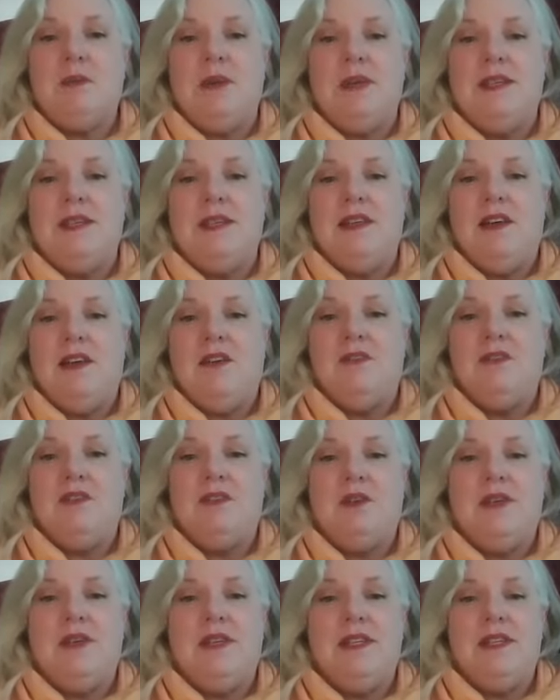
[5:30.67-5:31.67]
myself
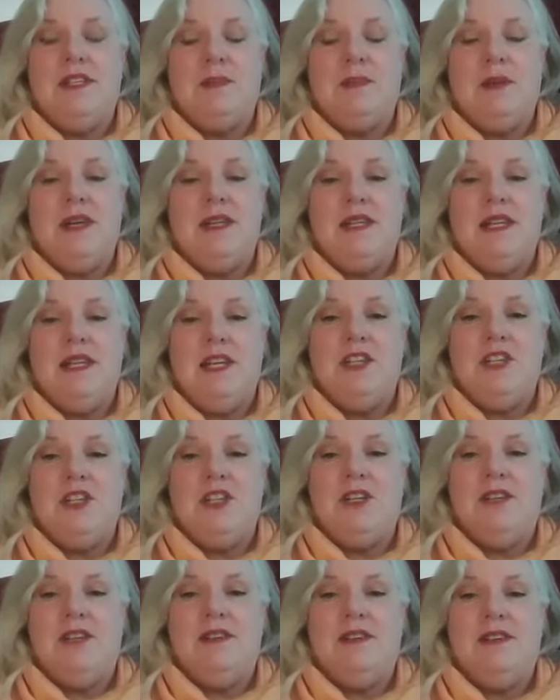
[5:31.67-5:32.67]
during this
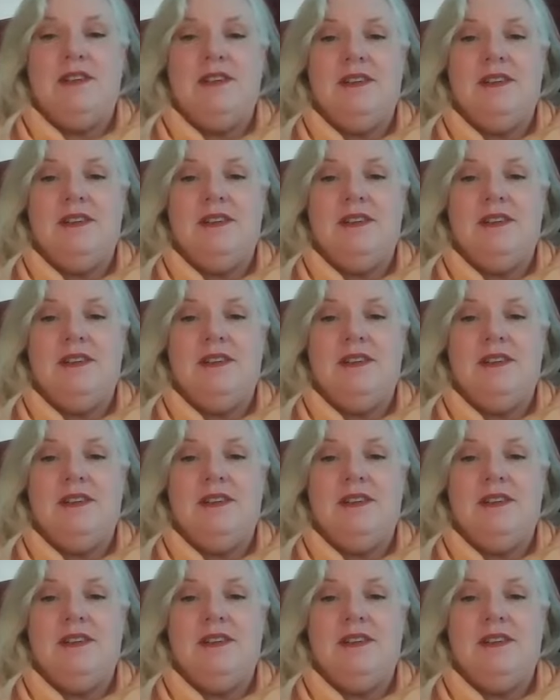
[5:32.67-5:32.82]
meditation,